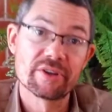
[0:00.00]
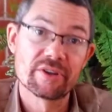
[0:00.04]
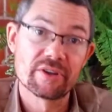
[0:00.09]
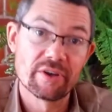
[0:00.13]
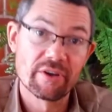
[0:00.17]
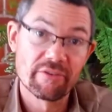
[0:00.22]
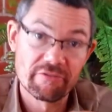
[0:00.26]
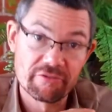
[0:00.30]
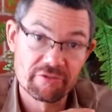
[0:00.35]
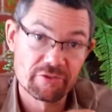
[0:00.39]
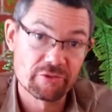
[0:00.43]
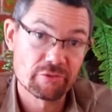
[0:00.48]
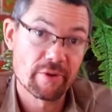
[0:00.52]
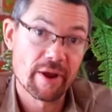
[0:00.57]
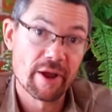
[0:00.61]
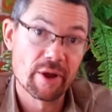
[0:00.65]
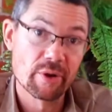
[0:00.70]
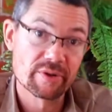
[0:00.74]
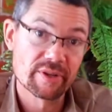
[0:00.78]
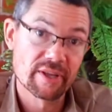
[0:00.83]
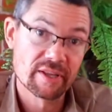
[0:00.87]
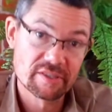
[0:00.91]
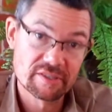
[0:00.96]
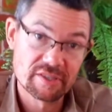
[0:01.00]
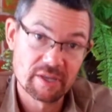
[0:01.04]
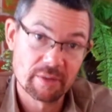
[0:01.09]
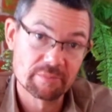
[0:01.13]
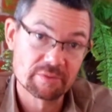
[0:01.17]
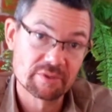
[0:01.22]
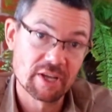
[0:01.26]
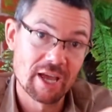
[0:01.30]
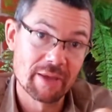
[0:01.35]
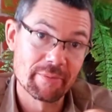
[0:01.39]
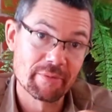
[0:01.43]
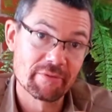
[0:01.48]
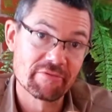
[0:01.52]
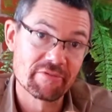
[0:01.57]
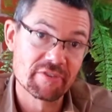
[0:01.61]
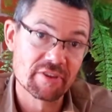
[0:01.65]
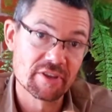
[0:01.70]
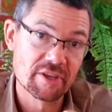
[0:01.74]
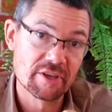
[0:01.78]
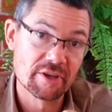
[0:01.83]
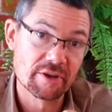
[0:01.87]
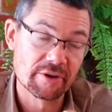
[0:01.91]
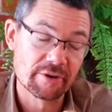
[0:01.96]
of drought at some time of the
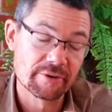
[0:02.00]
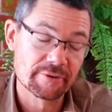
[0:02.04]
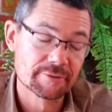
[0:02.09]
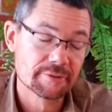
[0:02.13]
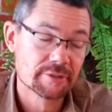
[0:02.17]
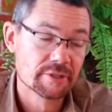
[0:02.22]
year.